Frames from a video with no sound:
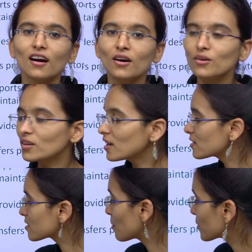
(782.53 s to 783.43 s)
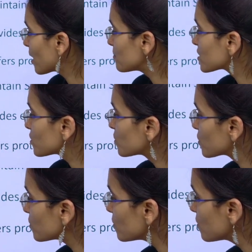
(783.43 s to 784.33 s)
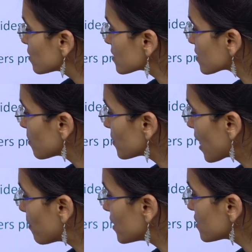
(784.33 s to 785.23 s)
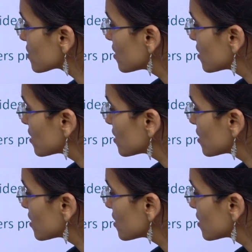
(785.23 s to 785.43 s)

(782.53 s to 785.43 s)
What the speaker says: Okay, sometimes due to some damage